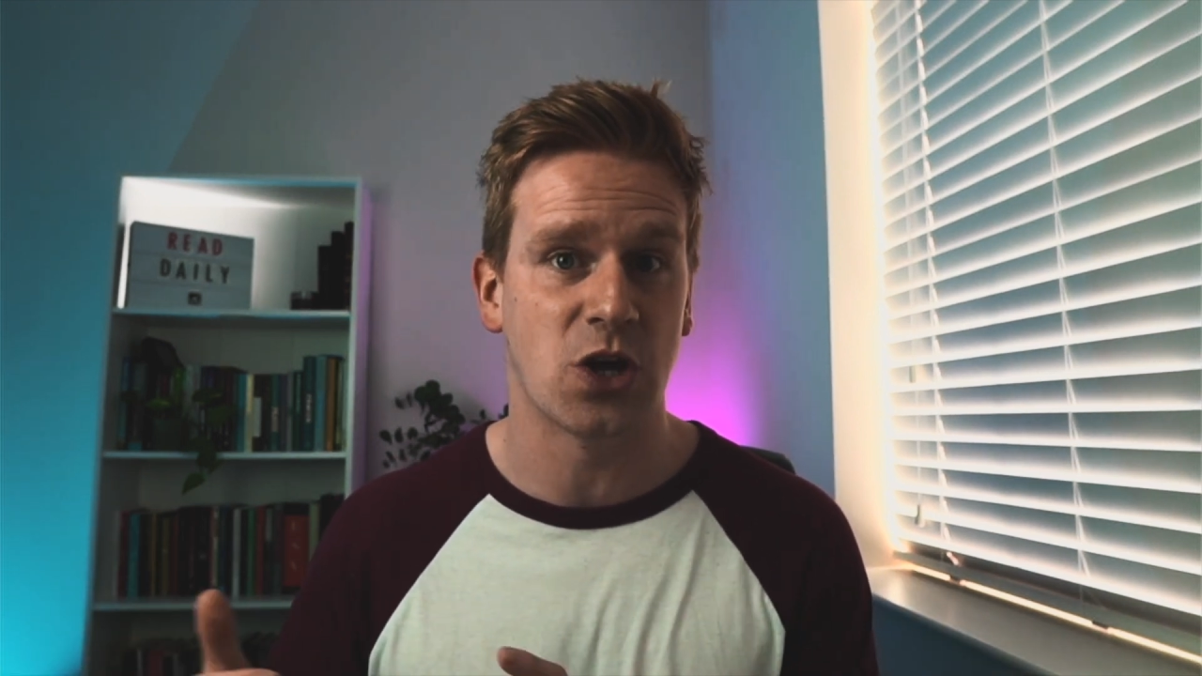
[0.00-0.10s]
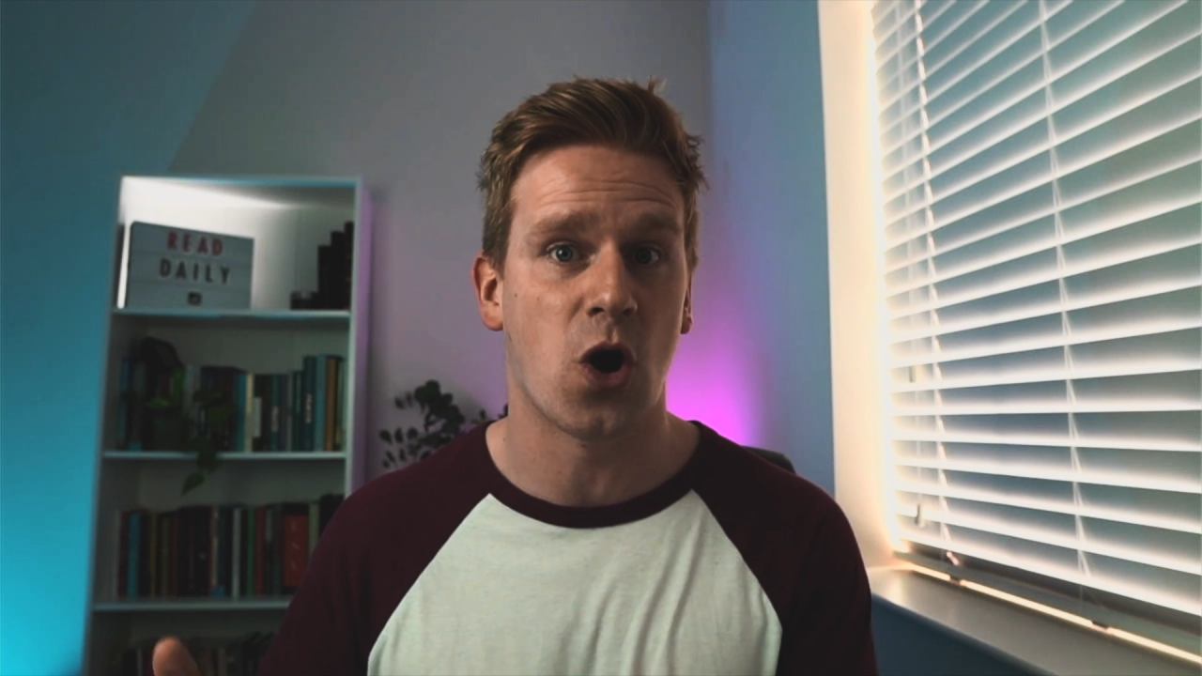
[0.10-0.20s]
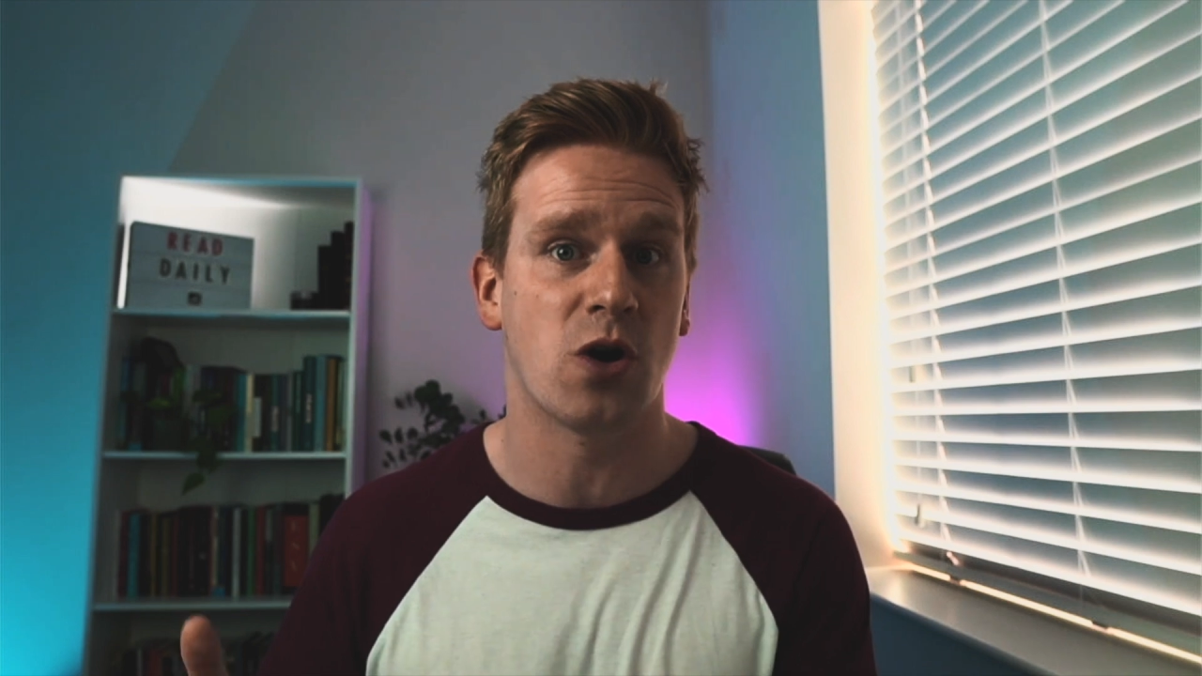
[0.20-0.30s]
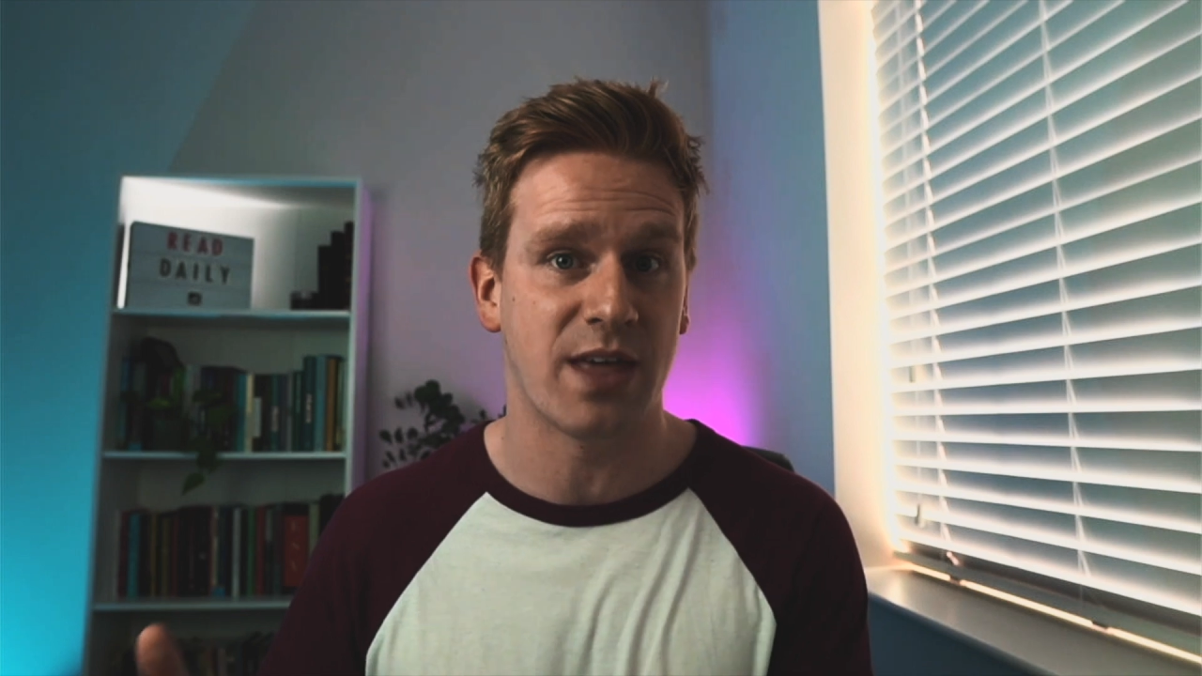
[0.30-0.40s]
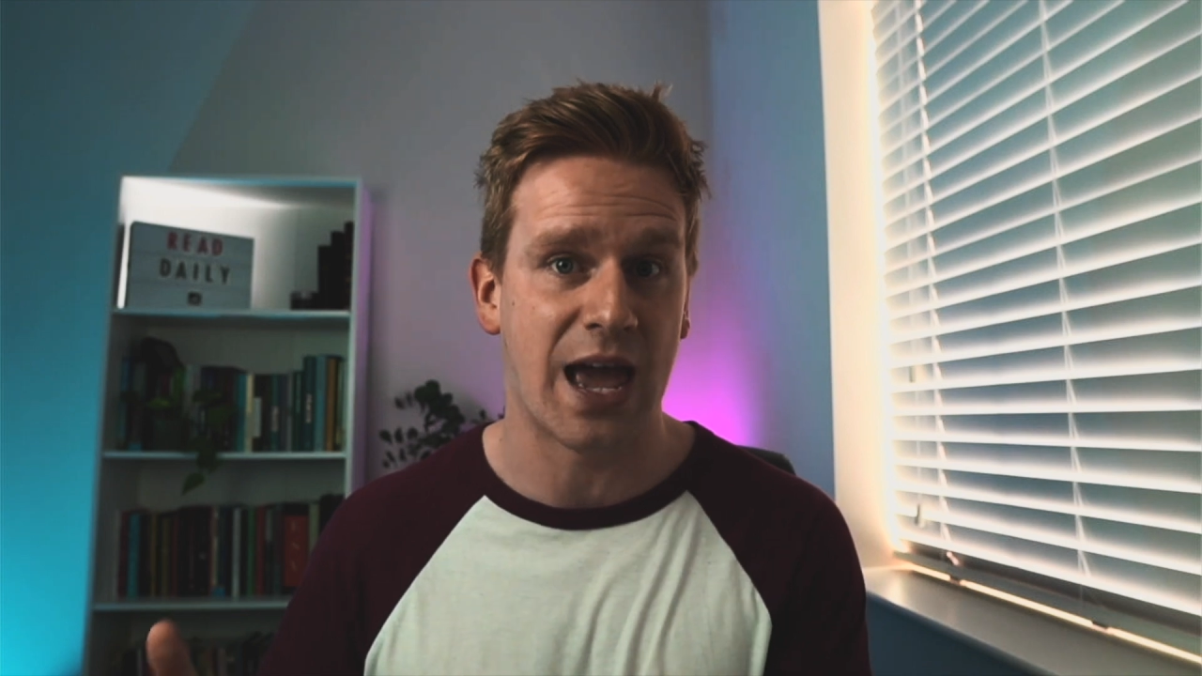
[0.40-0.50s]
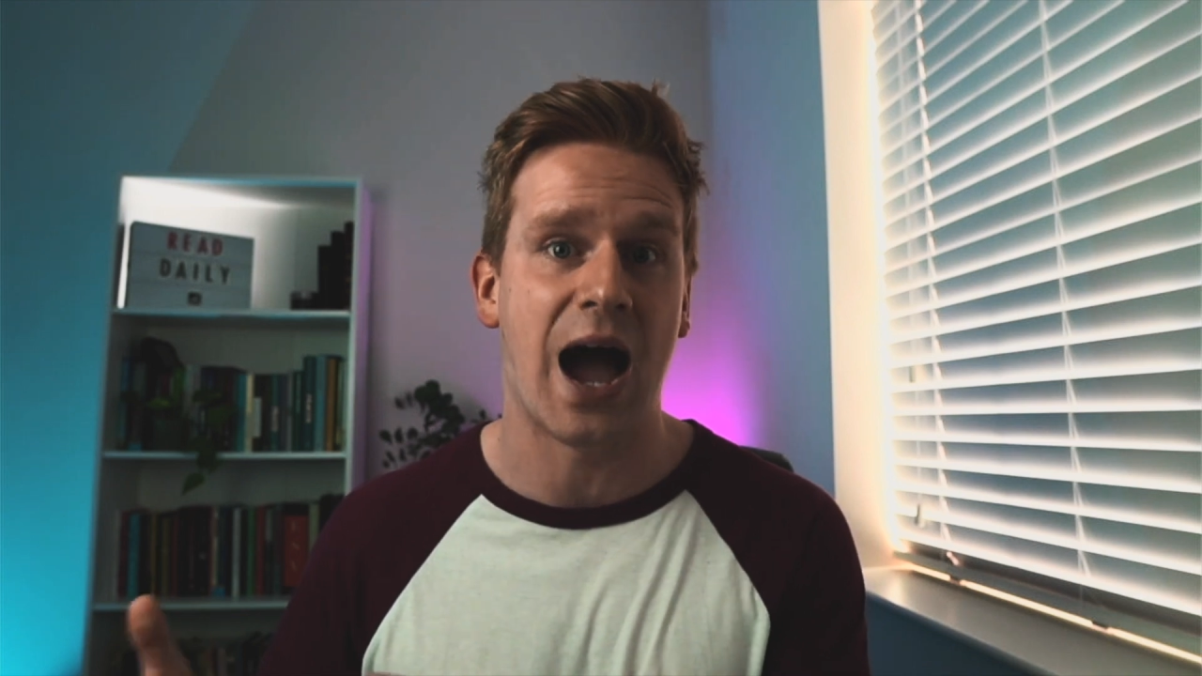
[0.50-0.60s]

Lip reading: are they